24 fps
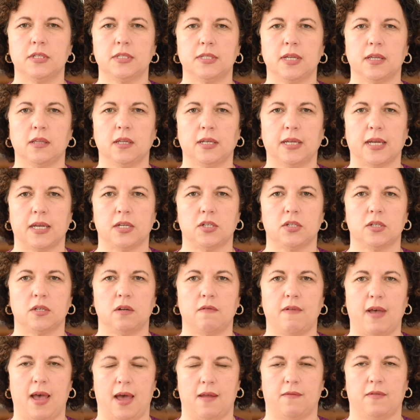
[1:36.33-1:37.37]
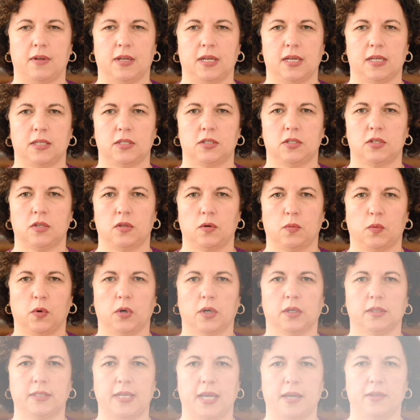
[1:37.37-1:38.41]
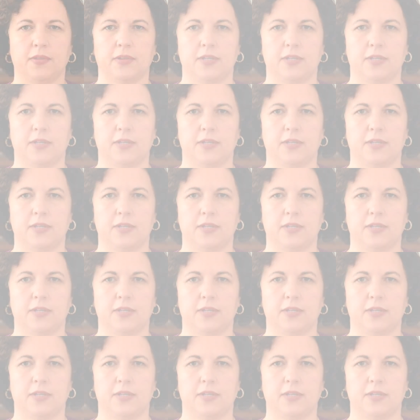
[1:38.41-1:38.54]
delegation of advocates to the World Health